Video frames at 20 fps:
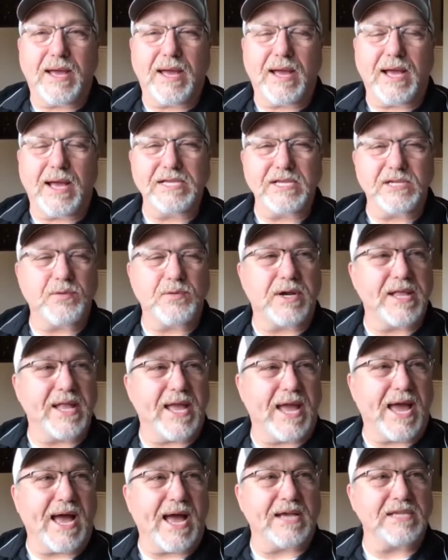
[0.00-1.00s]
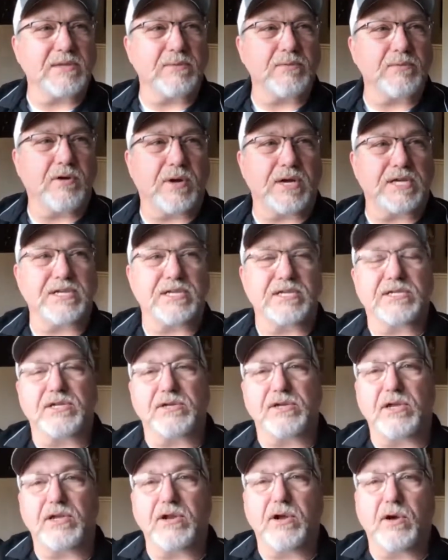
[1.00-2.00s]
just wanted to ask some questions. So,
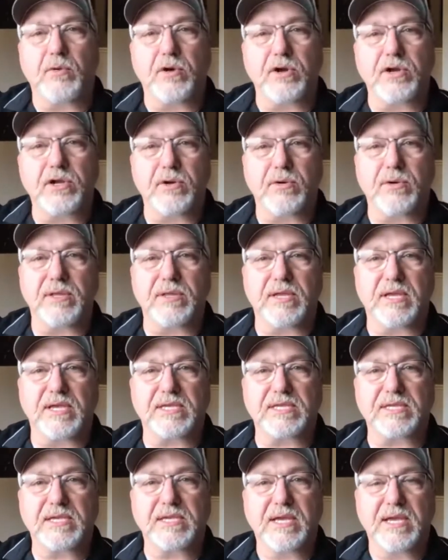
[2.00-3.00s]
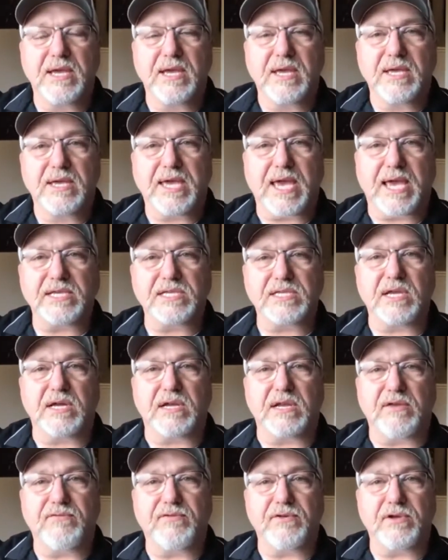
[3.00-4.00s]
we're doing this case
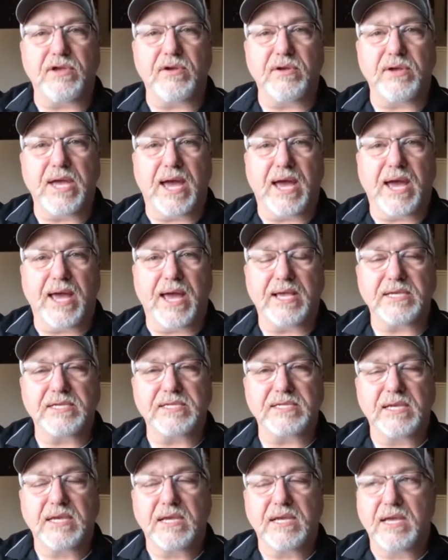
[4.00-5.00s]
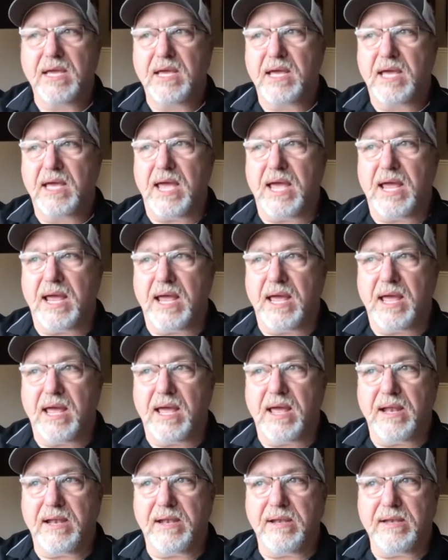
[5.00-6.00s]
study for you guys,
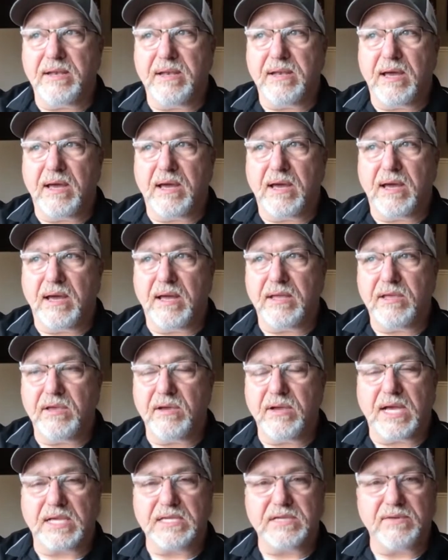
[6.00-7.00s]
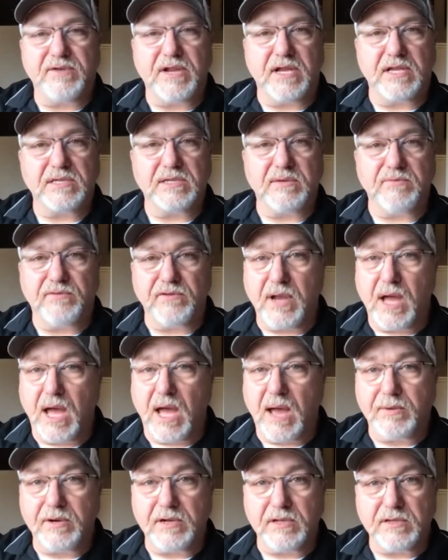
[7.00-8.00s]
and you guys have done some
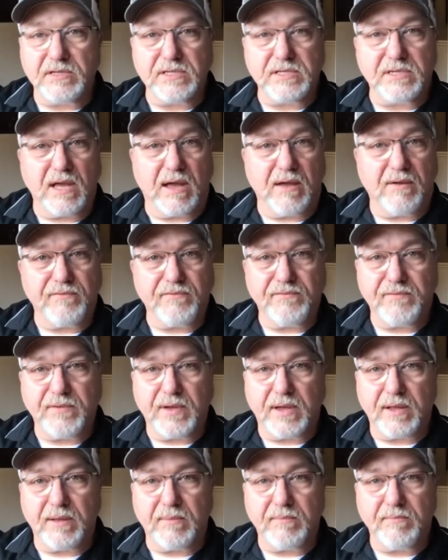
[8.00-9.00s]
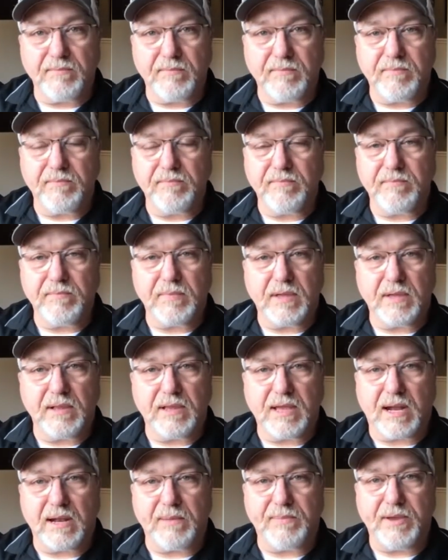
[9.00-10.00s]
phenomenal stuff. A
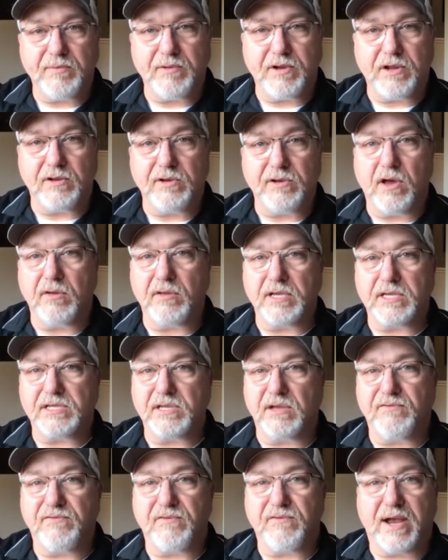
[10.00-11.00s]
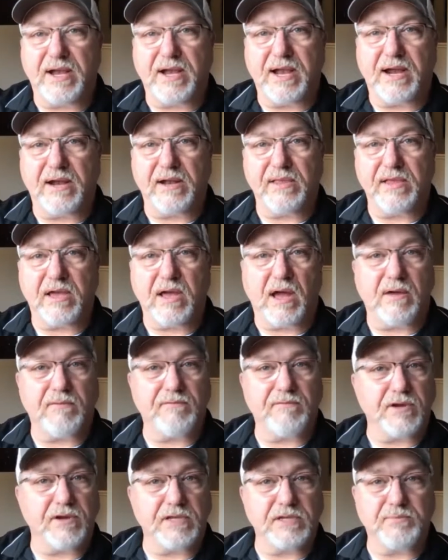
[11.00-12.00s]
lot of people don't know this. They'll find out at the
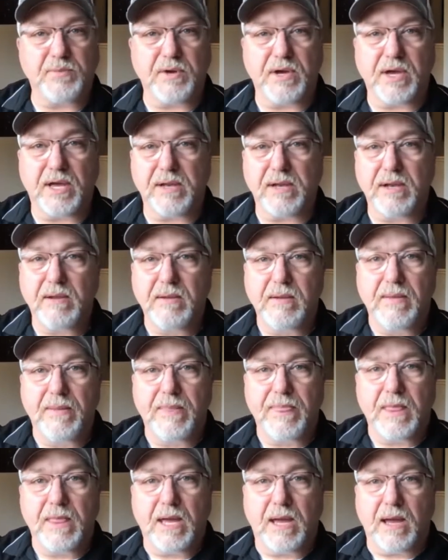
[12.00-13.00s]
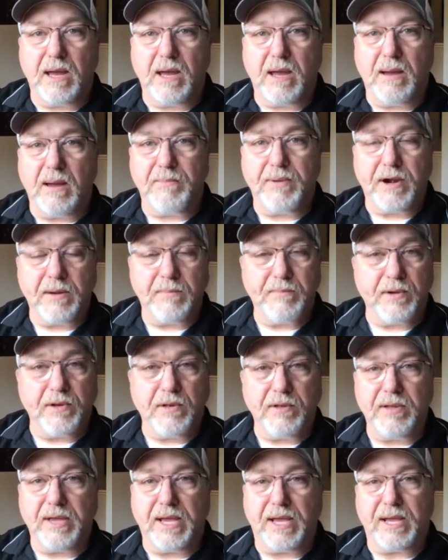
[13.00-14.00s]
conference, but
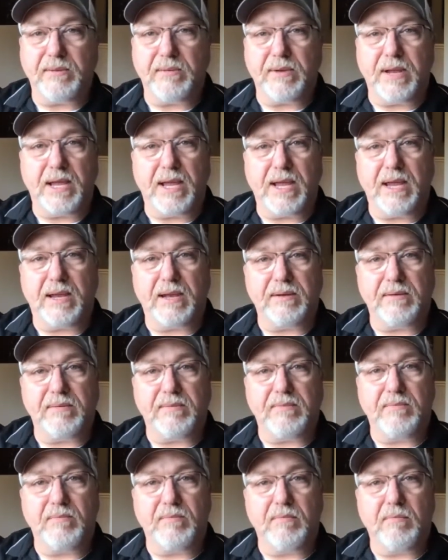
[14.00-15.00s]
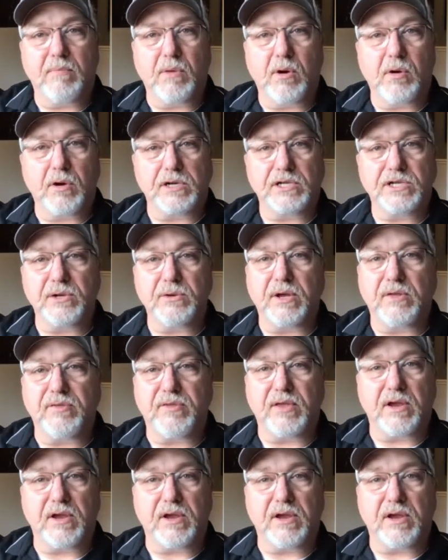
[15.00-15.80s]
Purple and more to it, the